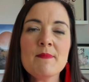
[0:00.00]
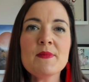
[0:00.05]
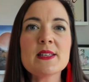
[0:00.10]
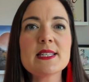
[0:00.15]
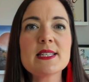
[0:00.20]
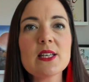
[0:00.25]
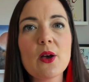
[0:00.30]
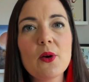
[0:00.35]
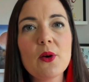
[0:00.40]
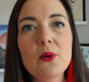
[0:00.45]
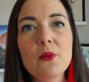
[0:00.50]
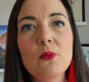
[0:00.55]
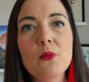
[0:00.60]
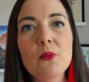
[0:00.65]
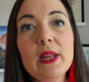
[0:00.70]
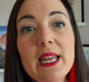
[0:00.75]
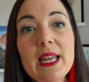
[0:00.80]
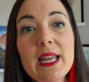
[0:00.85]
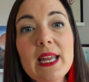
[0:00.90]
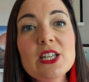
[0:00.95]
So
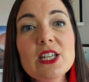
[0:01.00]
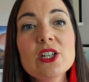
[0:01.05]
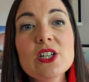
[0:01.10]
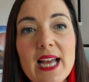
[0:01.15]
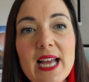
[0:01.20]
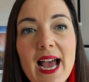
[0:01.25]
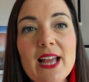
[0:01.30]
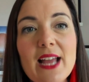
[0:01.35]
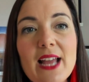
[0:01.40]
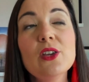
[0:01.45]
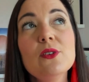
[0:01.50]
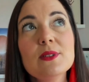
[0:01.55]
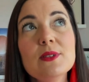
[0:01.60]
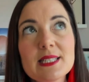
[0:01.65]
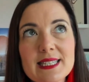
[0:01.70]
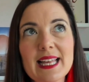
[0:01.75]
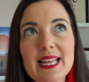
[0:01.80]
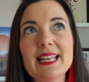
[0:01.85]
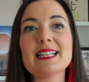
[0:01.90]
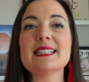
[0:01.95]
we should ha- use
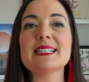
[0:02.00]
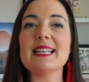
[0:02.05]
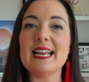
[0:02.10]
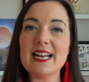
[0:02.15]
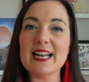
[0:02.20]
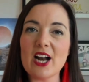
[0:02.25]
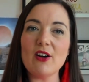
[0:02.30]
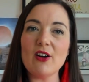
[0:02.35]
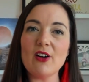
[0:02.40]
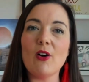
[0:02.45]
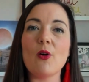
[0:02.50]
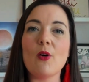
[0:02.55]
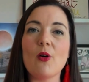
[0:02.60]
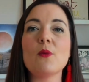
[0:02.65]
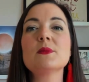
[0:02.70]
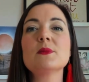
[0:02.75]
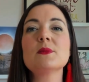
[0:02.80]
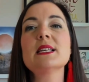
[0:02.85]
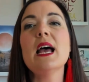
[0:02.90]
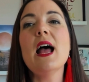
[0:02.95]
things in our
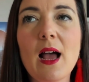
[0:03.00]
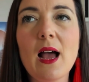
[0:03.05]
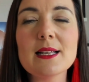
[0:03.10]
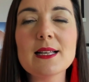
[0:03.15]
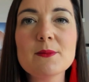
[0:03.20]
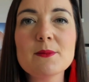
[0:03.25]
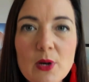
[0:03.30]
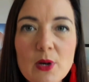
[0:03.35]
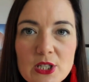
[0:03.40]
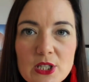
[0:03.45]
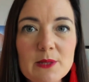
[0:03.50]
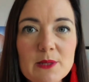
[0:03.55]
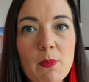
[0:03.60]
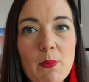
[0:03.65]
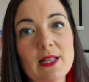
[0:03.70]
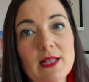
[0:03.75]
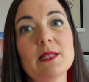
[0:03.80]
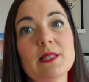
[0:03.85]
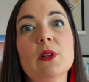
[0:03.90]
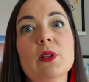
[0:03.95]
homes as much as
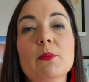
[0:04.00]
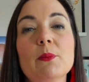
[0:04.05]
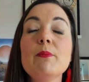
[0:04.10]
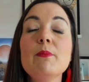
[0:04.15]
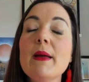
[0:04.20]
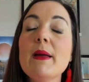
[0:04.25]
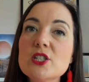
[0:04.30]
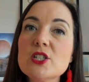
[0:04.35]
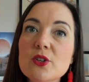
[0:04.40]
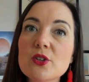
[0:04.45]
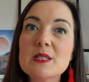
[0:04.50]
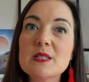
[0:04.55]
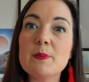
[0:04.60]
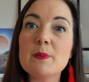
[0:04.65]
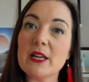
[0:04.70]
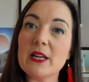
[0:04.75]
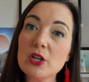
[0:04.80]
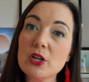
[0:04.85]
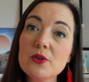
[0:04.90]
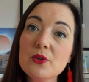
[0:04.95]
possible. Make sure it's
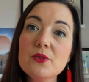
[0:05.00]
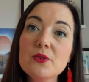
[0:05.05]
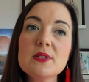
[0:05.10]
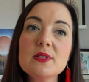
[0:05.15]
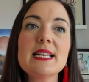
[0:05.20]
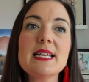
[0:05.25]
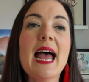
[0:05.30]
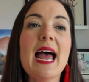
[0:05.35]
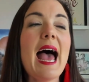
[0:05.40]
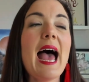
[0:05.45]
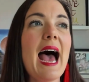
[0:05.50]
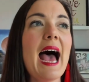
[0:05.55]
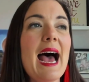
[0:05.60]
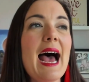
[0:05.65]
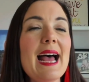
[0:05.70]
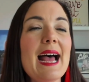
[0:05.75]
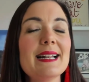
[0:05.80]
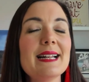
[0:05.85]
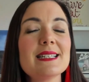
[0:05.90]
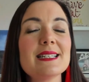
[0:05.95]
being used,
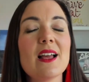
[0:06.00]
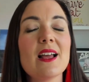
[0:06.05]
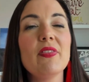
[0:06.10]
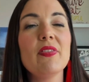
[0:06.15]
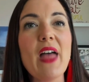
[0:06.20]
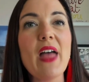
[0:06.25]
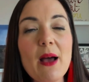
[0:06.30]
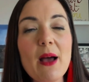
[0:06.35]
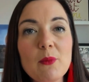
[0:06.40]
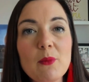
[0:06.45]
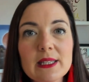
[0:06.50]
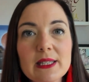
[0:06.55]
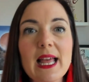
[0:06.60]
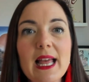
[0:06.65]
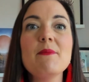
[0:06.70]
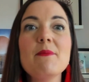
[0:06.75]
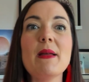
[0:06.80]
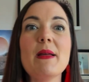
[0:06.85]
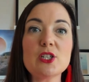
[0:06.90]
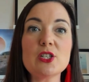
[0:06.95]
and that will
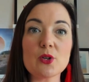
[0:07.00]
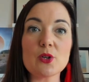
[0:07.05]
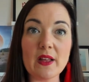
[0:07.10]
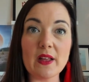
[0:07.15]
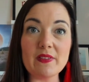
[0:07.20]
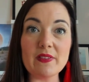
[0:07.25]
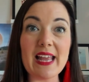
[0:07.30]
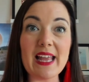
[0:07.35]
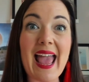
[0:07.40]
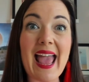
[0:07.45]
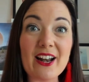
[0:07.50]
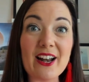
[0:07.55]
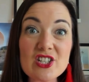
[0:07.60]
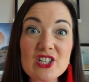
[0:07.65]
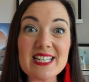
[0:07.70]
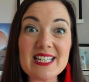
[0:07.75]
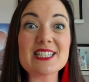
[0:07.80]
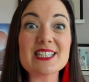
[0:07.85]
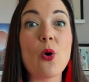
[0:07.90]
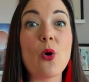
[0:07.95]
then make sure that the
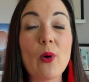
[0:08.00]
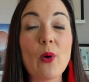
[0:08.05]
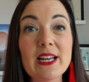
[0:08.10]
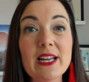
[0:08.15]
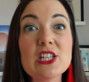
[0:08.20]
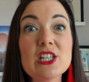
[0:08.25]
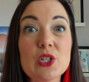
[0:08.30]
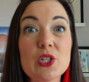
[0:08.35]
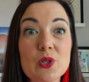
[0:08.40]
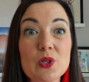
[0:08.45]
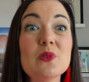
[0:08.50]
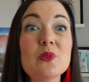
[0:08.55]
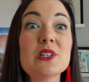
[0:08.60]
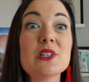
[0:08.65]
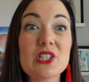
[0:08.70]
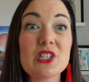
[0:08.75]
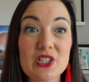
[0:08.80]
energy is going to